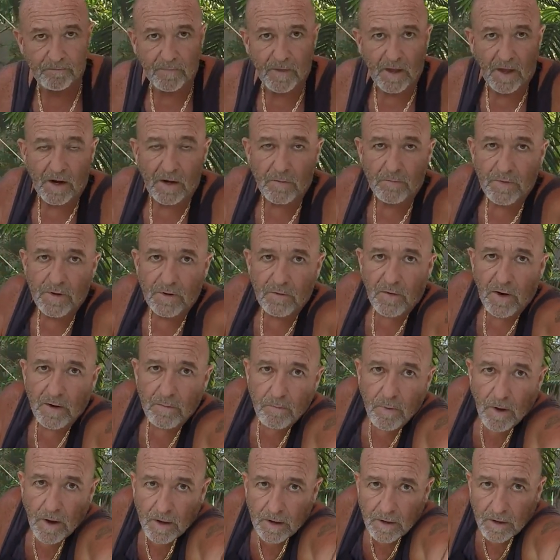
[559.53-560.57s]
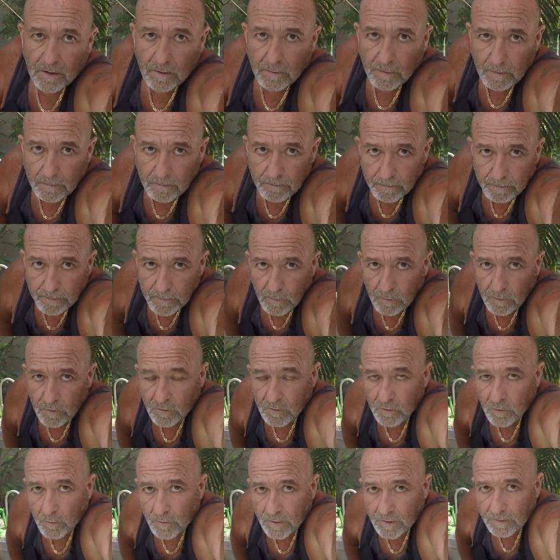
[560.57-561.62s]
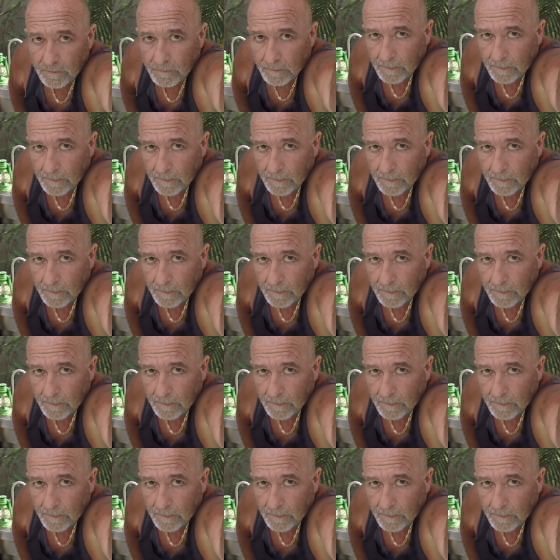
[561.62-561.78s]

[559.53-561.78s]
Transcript: And I'll be right back. Don't go nowhere.